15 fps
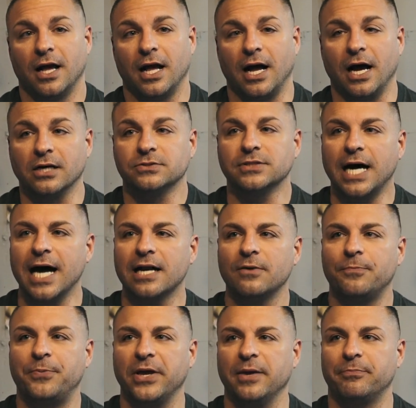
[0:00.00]
a lot
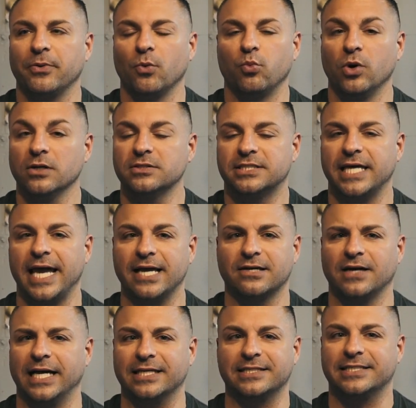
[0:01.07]
of people will take
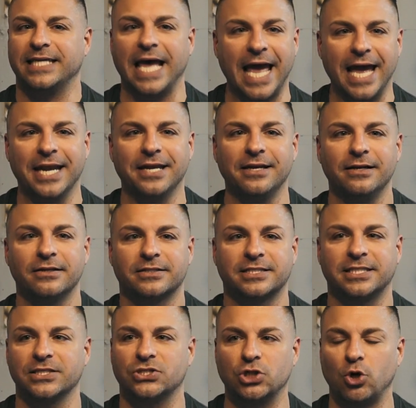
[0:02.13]
like 10
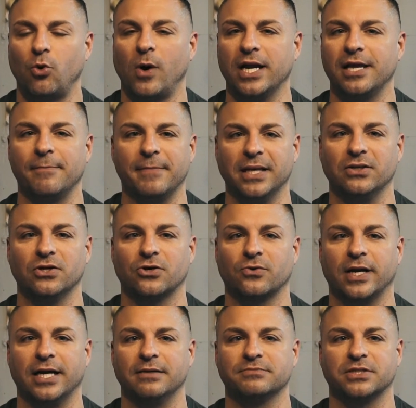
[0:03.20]
to 20
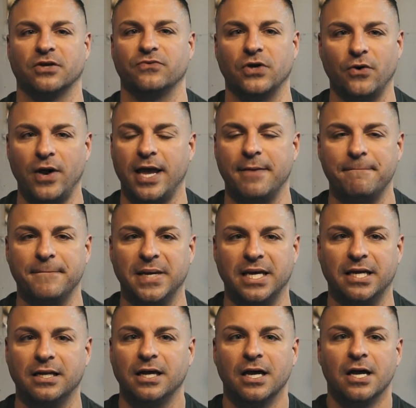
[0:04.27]
milligrams of
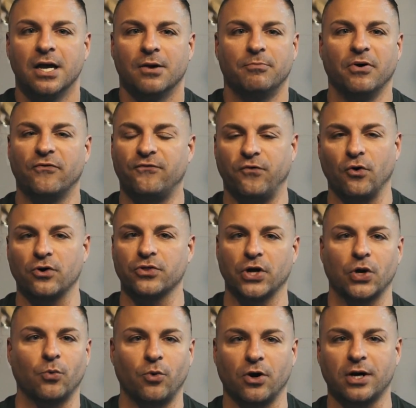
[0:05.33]
Yohimbine before
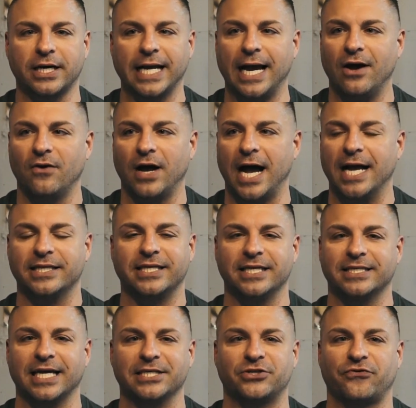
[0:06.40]
their workout. I
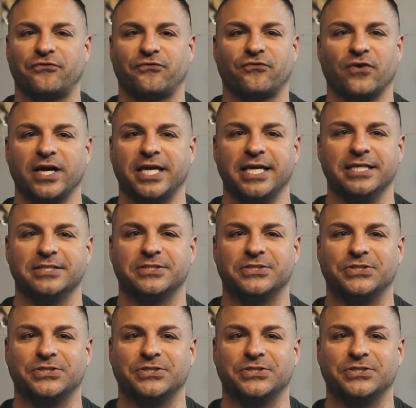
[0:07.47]
think that's freaking